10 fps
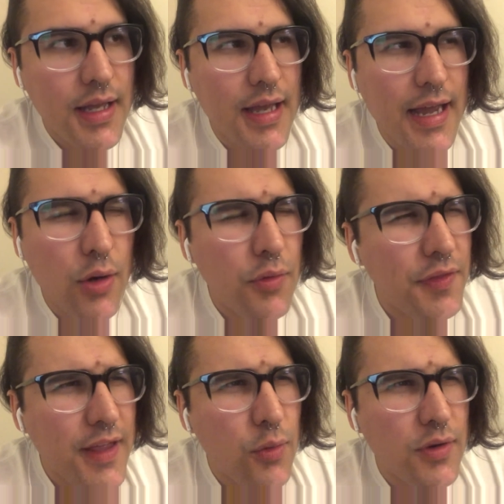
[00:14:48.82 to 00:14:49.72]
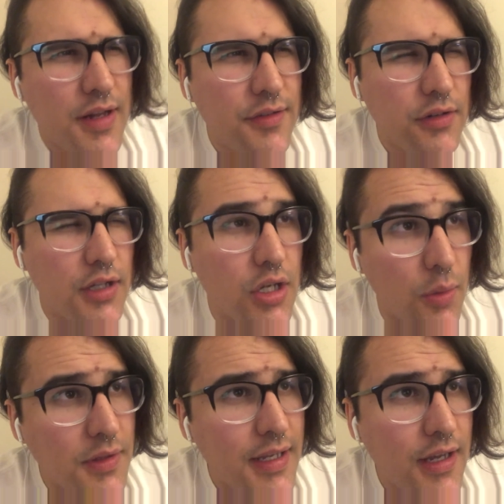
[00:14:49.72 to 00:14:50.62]
I don't think we're necessarily
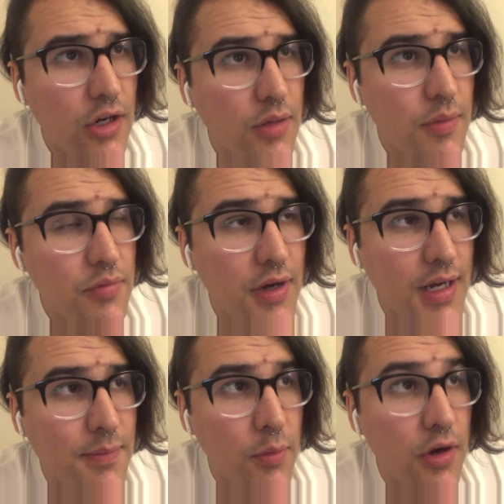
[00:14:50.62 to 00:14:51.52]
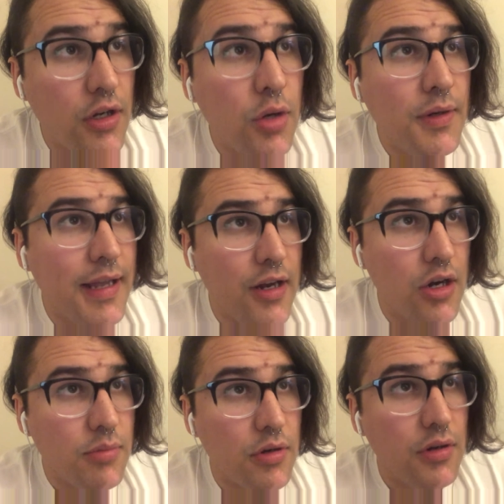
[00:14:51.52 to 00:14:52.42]
going to Ann Arbor Pride, but we are going to Ann
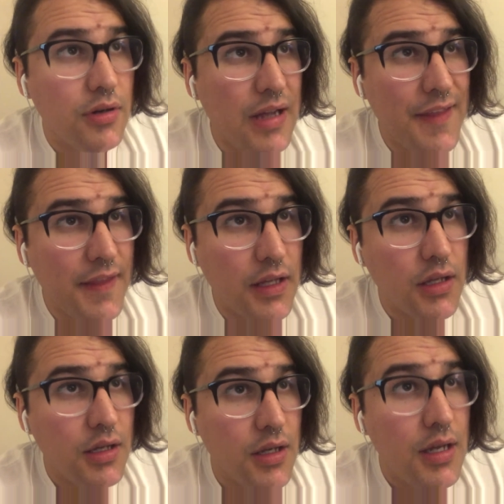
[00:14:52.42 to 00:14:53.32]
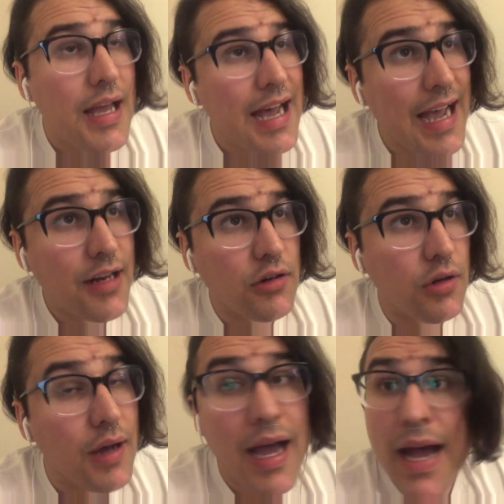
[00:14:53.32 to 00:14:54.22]
Arbor, I think. I don't
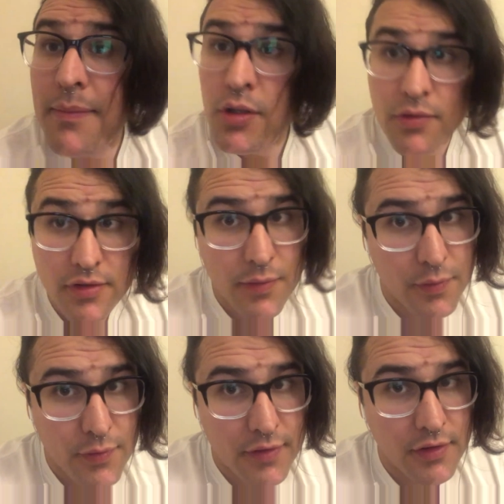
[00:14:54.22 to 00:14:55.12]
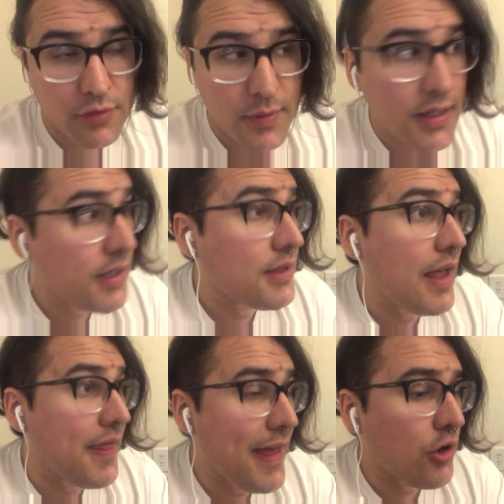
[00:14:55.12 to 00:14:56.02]
know. I'm doing stuff with friends next weekend.
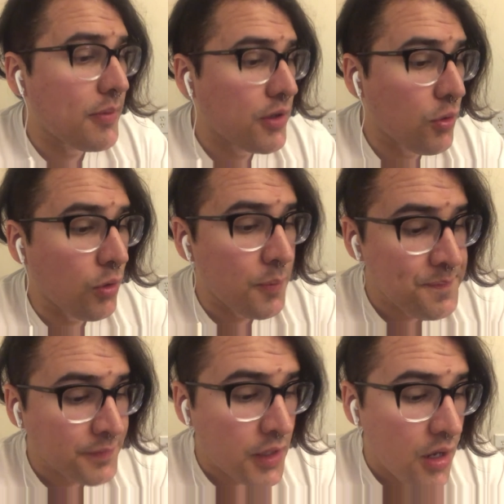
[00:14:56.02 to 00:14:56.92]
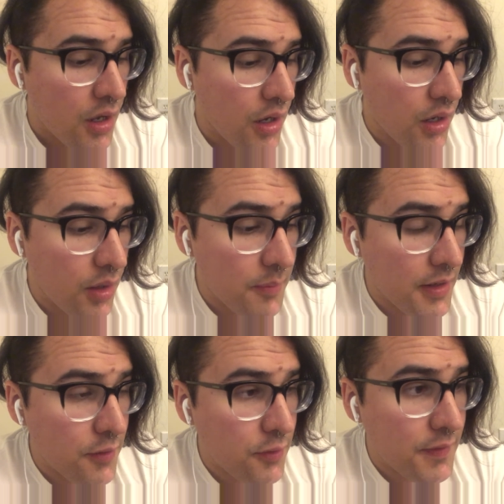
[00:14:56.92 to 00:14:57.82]
That'll be cool. But
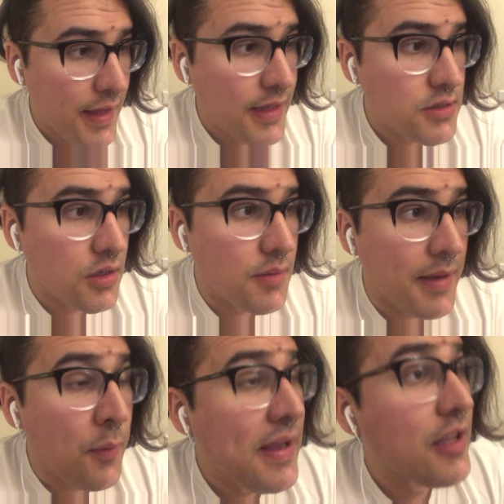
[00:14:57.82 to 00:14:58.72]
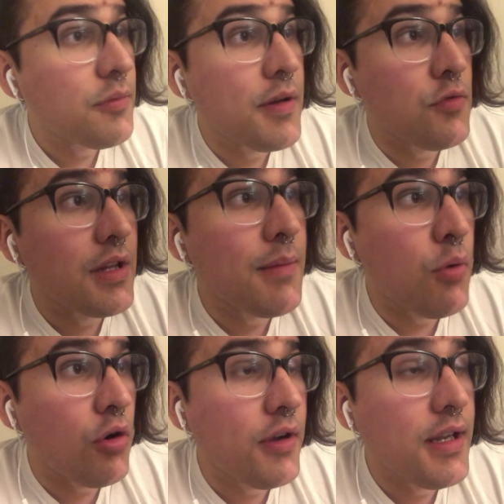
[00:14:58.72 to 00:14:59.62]
other than that, my week has been really
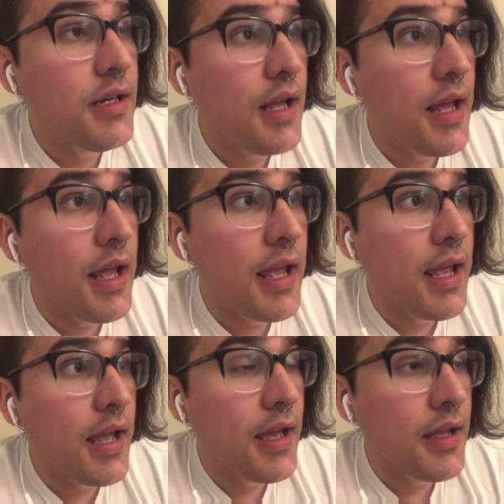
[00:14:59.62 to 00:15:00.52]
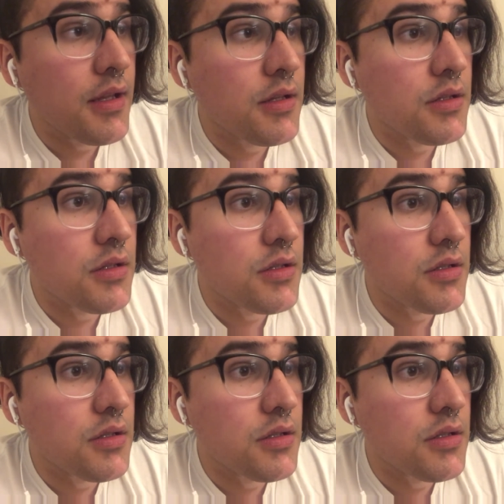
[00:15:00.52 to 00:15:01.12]
boring, and